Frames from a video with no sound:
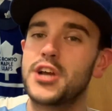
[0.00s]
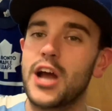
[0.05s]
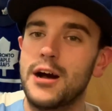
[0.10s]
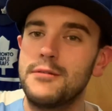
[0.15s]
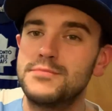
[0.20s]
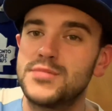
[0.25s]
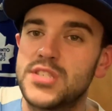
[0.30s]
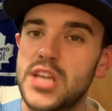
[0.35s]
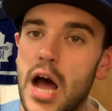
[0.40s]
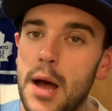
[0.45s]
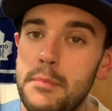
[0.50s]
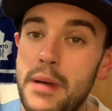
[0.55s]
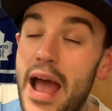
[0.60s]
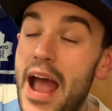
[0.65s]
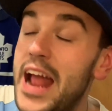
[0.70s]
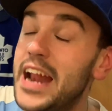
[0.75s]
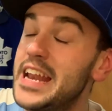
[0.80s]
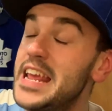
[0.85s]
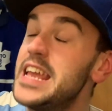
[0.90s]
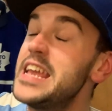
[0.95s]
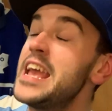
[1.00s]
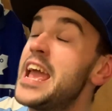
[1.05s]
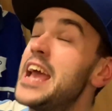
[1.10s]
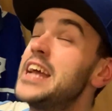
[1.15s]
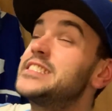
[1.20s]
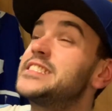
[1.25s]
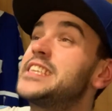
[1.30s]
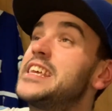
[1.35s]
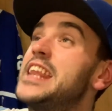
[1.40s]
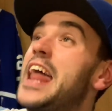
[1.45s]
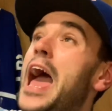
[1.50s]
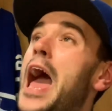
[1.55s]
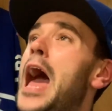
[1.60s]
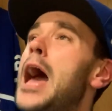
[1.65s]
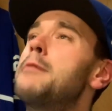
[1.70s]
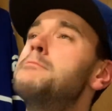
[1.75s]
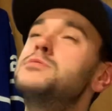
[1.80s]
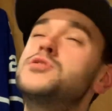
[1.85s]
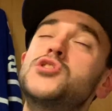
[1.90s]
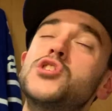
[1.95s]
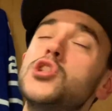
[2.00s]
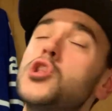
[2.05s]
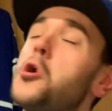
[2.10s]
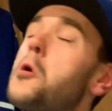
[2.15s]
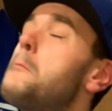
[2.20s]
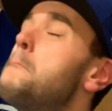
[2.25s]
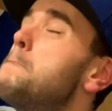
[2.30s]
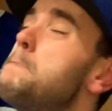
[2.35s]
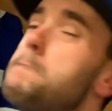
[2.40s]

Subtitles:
comes up, and he hits an absolute